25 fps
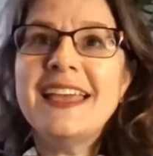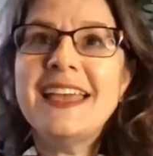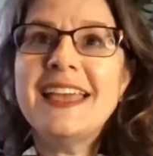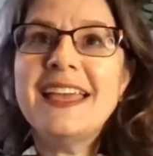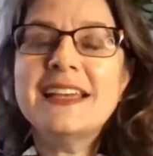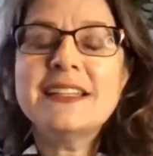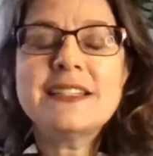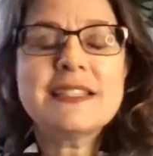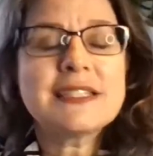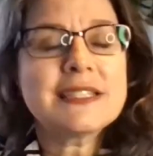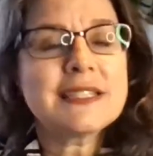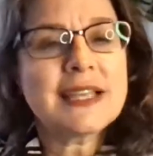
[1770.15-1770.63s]

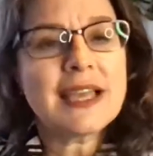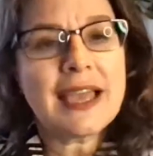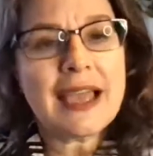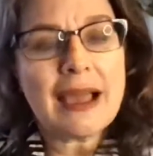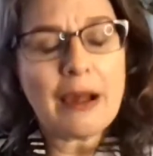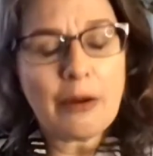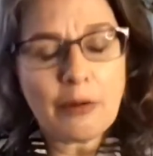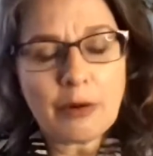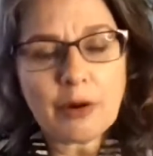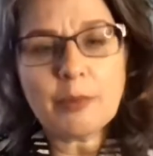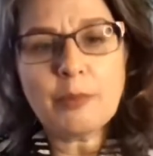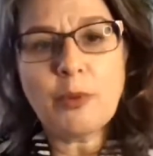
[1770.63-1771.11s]
It's
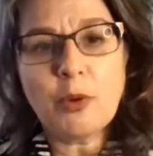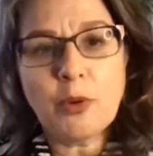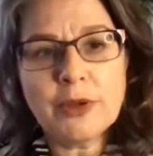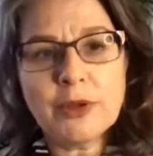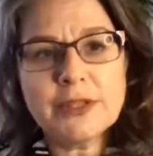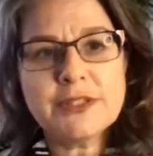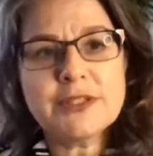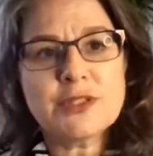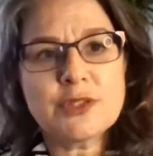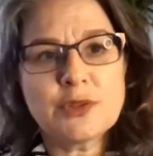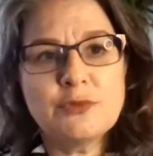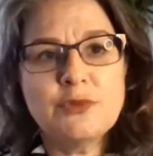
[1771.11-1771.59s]
our
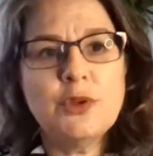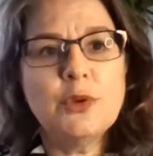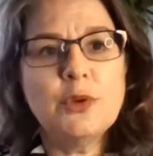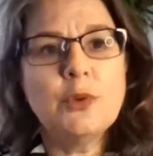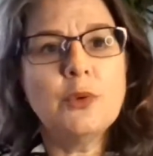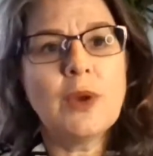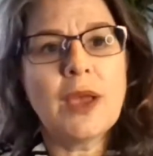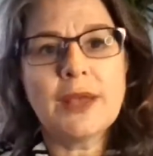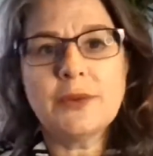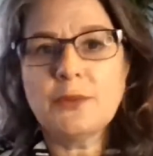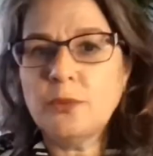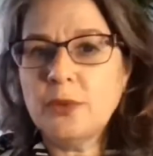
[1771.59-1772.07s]
points of
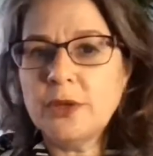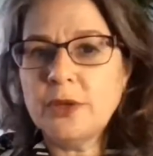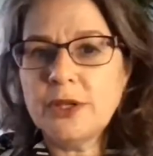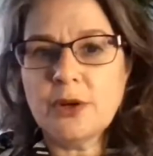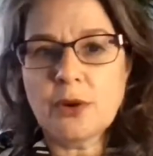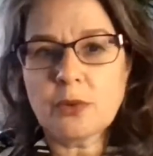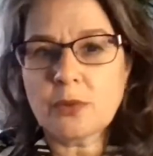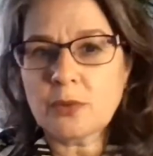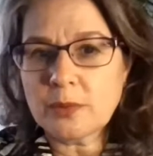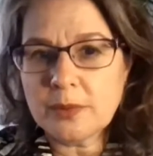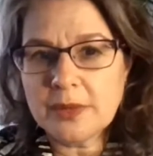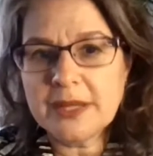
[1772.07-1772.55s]
view, and we
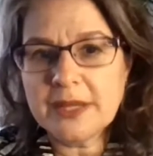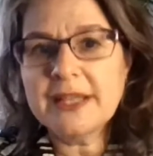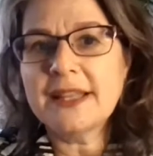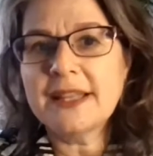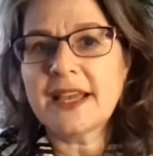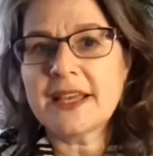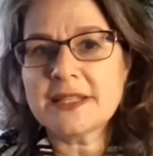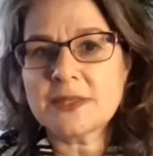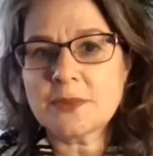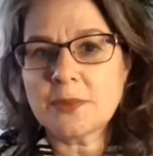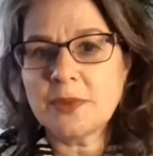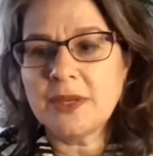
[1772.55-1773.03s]
don't
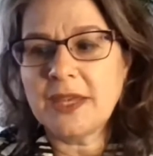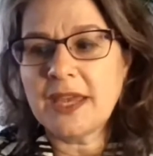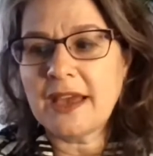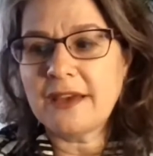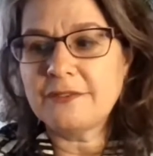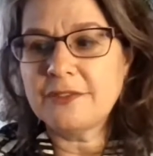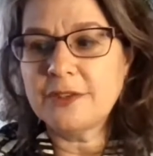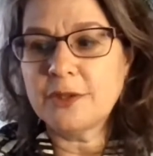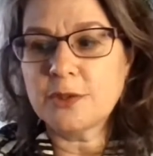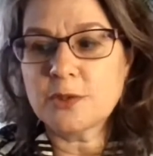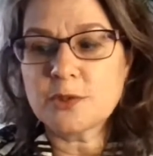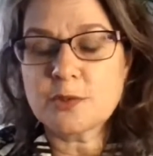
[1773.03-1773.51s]
realize we
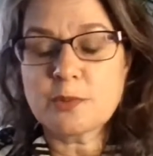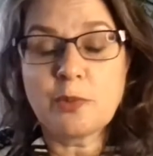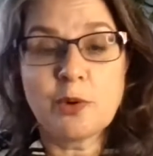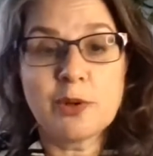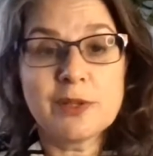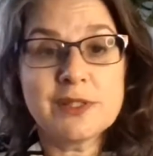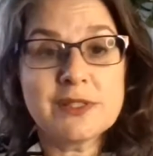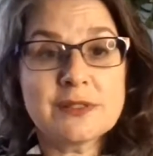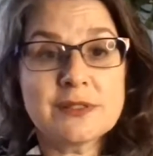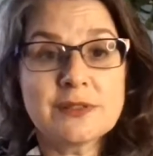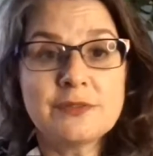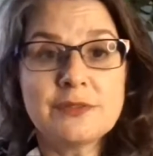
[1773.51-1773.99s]
have those
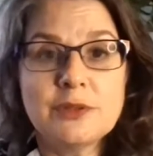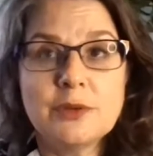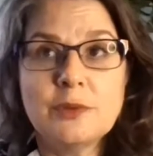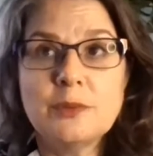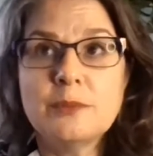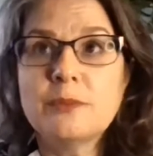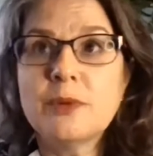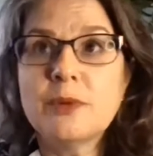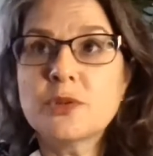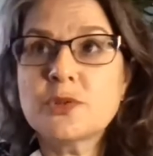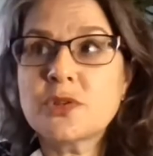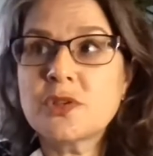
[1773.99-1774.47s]
points of view.
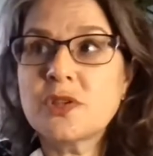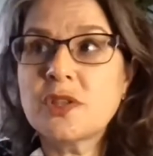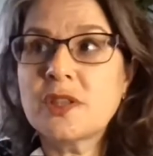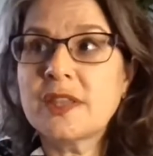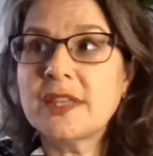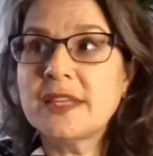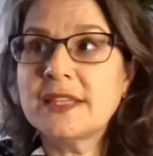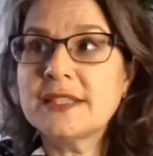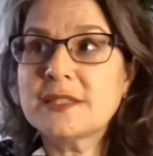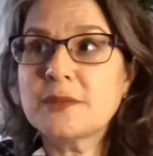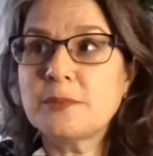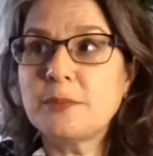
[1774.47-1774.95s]
Most of the
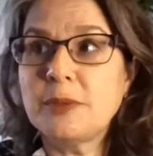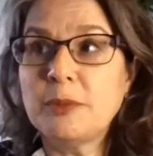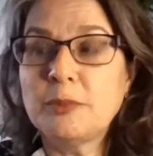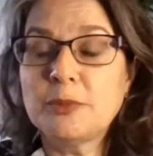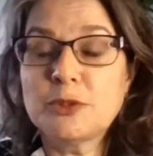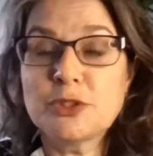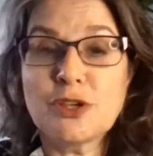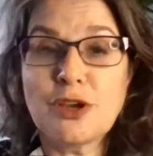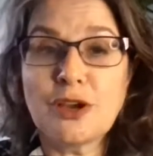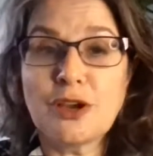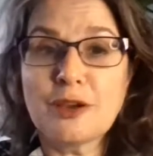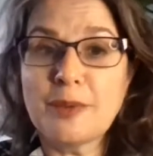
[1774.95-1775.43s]
things that
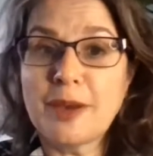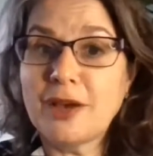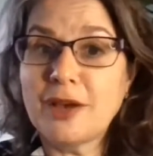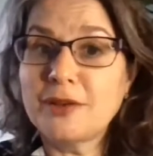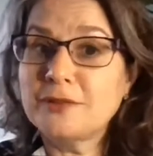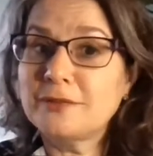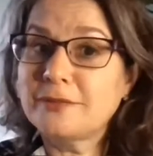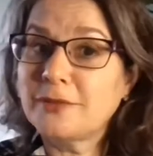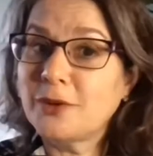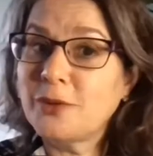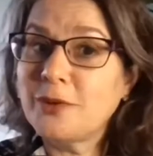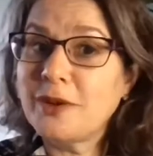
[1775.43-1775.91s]
people talk
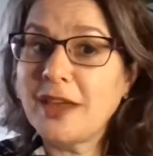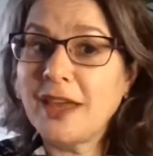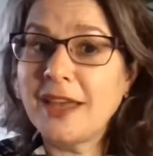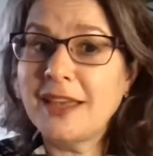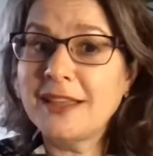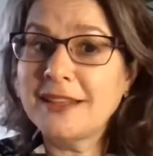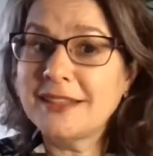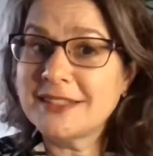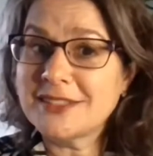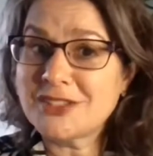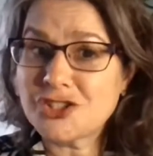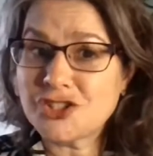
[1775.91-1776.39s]
about, okay,
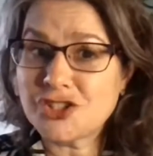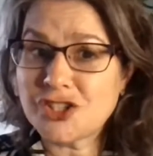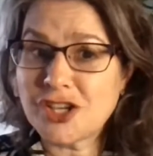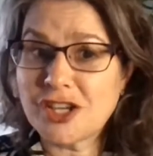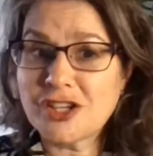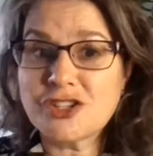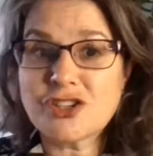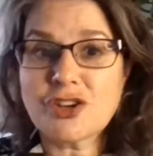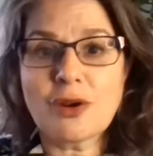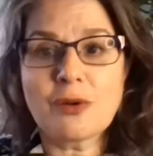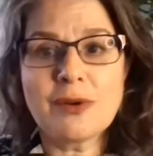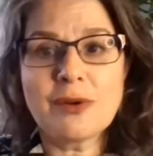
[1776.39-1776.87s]
let's
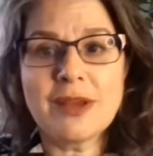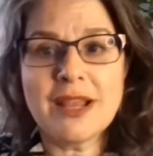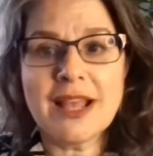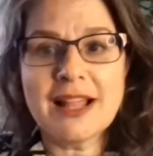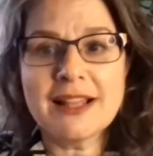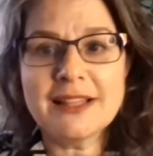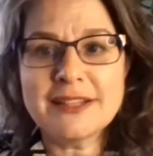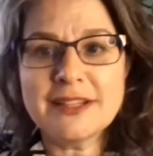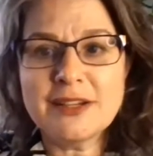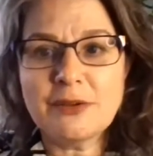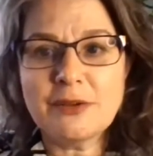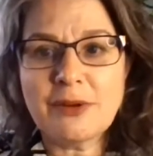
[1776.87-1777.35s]
change our
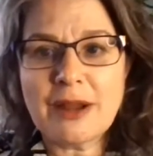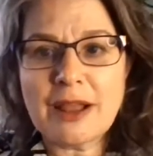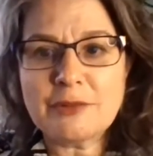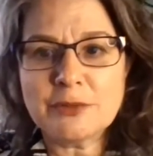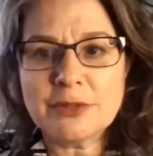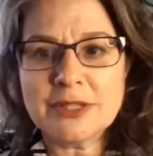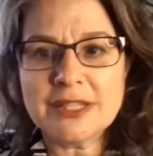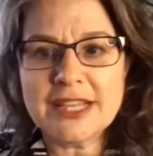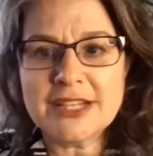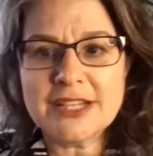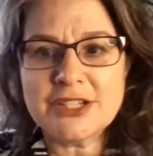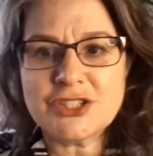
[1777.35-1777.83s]
reality around
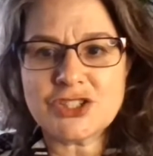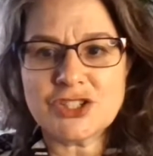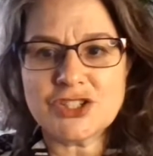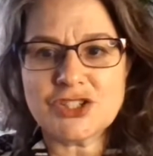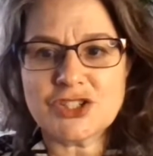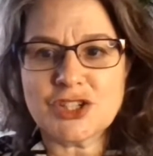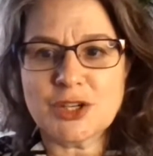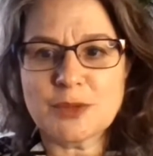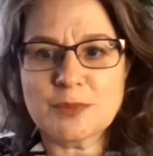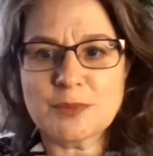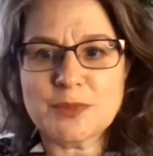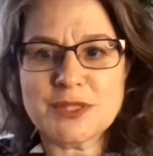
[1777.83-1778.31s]

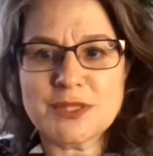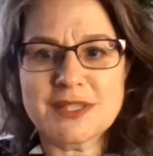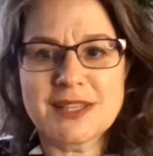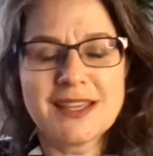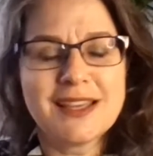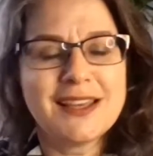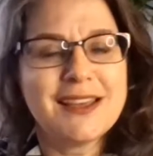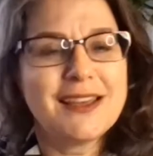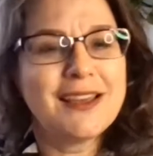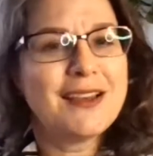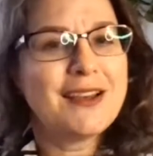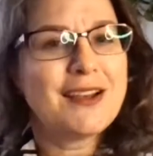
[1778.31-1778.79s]
relationships,
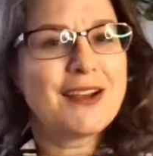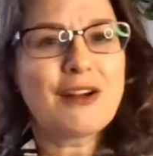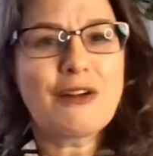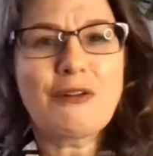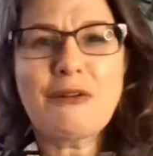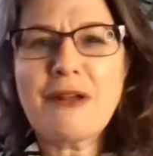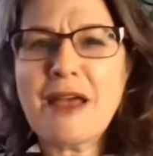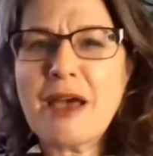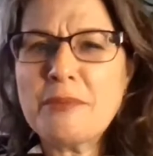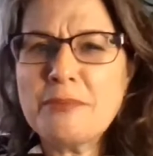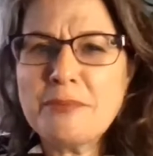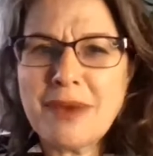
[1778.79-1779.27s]

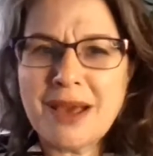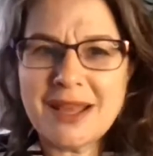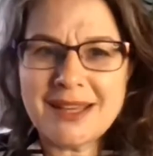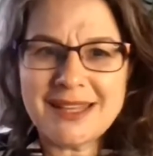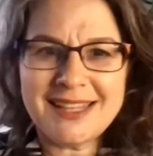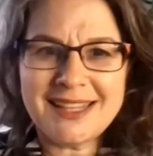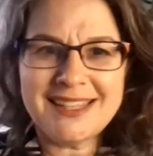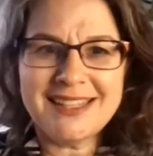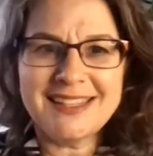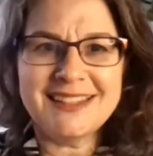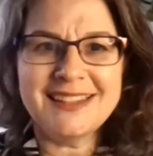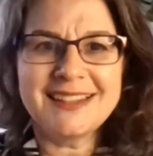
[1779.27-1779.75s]
around
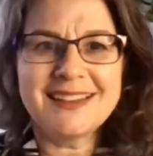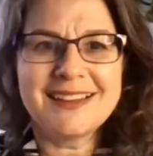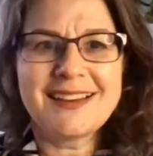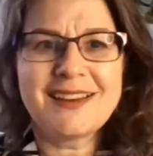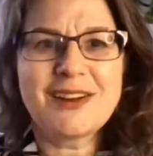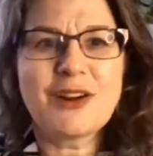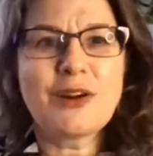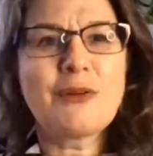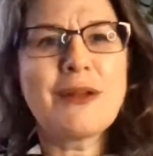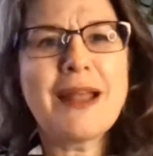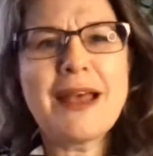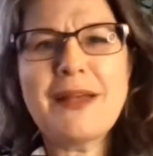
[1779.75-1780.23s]
money,
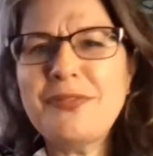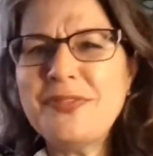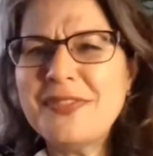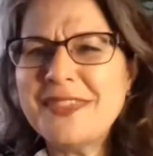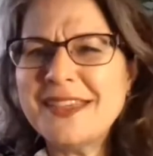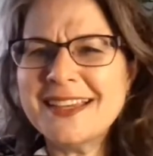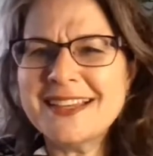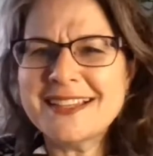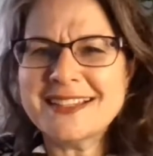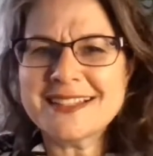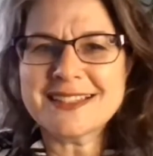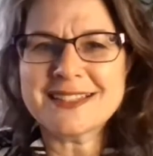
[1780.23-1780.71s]
around
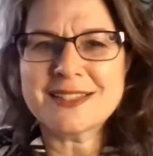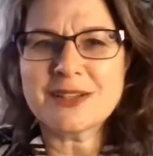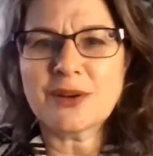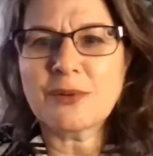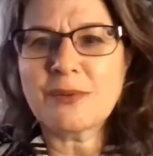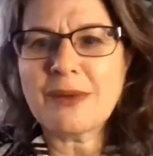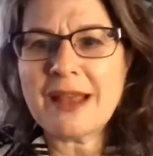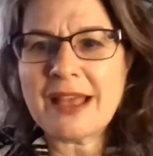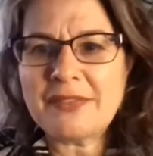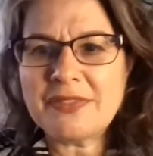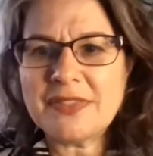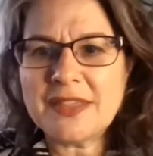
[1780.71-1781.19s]
this,
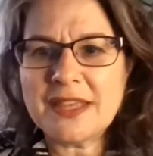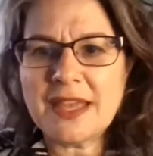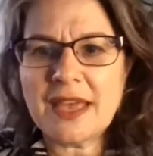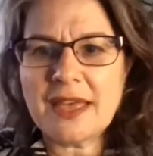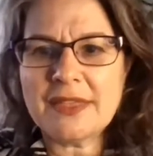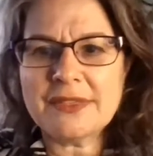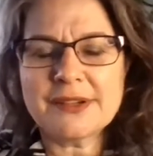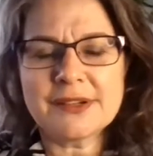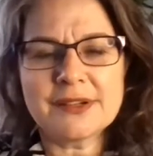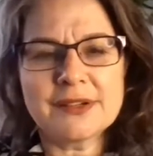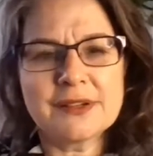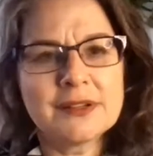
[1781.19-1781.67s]
around the
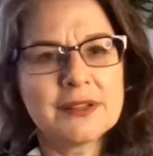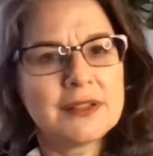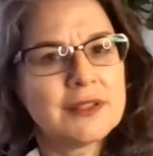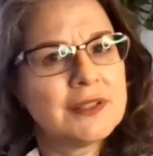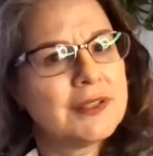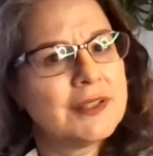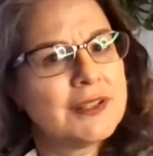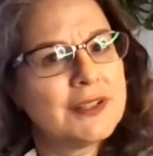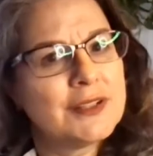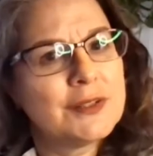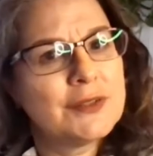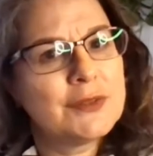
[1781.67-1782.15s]
other.
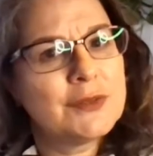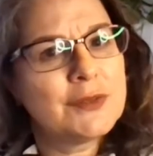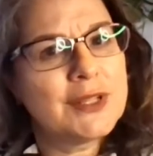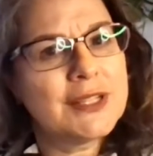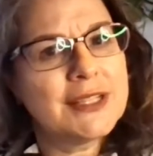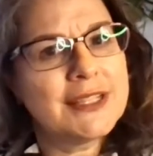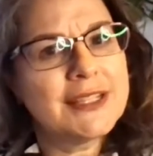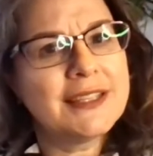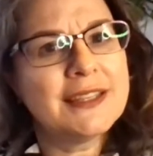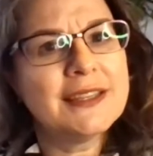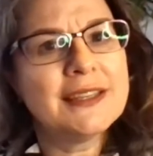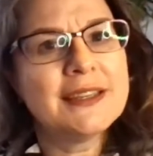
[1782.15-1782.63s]

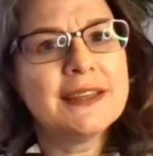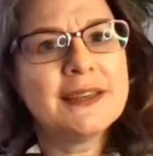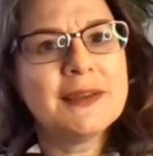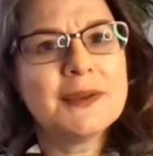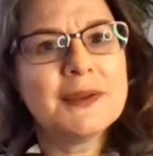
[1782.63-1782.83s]
Really,